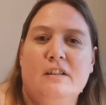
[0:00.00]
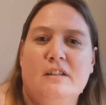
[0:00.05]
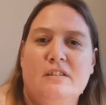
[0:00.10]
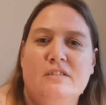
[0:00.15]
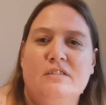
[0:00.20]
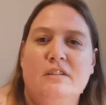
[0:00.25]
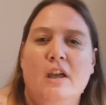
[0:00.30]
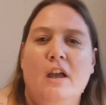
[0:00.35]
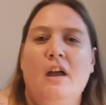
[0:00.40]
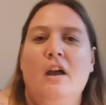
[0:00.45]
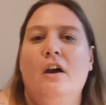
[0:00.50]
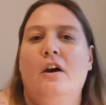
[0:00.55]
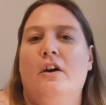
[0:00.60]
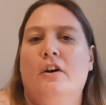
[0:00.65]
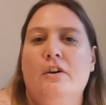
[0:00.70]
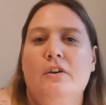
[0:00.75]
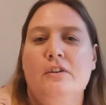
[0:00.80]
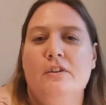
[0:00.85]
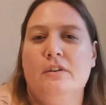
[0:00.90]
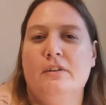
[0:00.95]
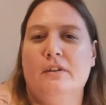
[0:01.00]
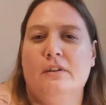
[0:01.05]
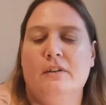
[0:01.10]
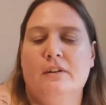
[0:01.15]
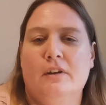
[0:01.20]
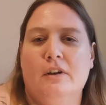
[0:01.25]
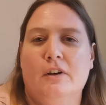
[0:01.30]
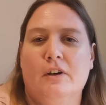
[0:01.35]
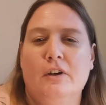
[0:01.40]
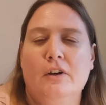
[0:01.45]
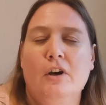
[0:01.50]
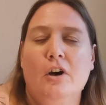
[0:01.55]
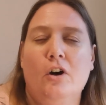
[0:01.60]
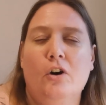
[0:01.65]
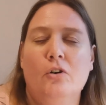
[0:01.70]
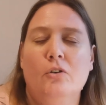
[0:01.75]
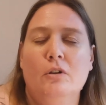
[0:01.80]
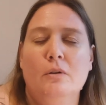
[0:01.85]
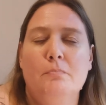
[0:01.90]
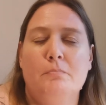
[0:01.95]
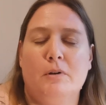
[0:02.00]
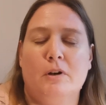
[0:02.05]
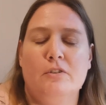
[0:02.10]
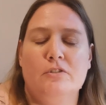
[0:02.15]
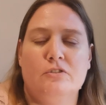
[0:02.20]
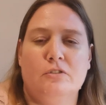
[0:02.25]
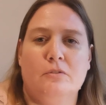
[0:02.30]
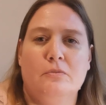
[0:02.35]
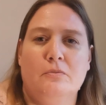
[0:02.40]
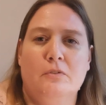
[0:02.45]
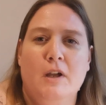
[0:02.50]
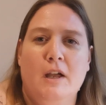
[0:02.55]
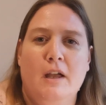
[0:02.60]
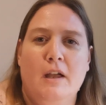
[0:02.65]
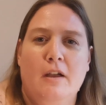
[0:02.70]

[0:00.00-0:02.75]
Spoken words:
is her whole approach of